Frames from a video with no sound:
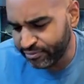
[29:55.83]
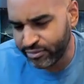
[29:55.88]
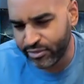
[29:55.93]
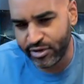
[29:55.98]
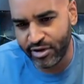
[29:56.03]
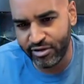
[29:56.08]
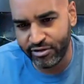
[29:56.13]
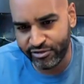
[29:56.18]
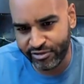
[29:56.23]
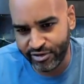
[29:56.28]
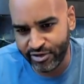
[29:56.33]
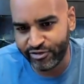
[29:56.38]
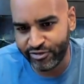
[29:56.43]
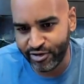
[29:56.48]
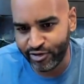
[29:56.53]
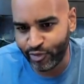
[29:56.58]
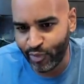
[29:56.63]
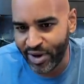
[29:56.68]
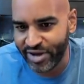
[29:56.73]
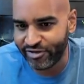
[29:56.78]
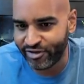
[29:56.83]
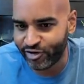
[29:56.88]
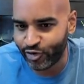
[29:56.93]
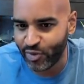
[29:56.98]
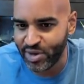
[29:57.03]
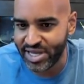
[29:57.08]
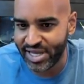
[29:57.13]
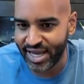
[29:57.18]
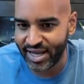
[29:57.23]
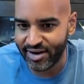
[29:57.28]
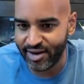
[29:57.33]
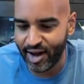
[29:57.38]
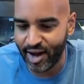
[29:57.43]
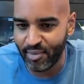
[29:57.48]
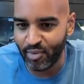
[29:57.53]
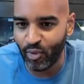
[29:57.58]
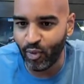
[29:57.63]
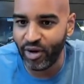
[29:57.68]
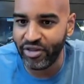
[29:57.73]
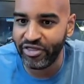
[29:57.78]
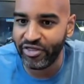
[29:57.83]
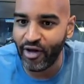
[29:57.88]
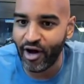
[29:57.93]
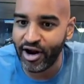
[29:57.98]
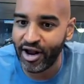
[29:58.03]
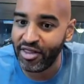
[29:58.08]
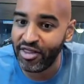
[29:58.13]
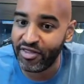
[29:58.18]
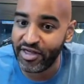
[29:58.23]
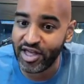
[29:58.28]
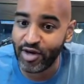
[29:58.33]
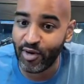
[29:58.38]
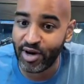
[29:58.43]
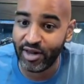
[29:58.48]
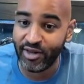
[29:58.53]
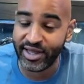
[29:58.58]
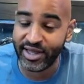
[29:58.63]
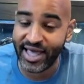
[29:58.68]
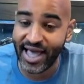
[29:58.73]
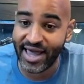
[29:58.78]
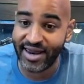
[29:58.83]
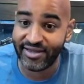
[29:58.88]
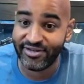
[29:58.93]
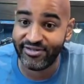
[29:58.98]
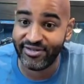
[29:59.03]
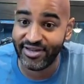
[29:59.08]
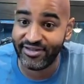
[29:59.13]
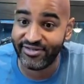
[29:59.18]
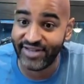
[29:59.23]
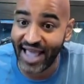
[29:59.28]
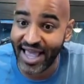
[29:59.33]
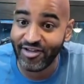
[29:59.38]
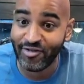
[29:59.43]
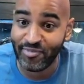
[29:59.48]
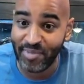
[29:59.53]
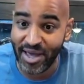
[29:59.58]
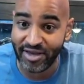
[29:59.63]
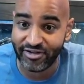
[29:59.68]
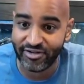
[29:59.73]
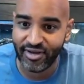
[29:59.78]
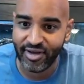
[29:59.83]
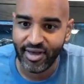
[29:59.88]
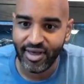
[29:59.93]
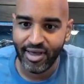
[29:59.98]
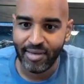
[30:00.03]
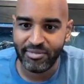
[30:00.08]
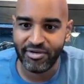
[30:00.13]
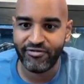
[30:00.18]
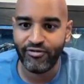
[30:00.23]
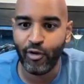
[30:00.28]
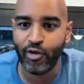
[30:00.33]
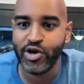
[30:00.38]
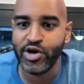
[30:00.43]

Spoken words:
there's ways to tweak it. Another thing you want to look at is tank space. Before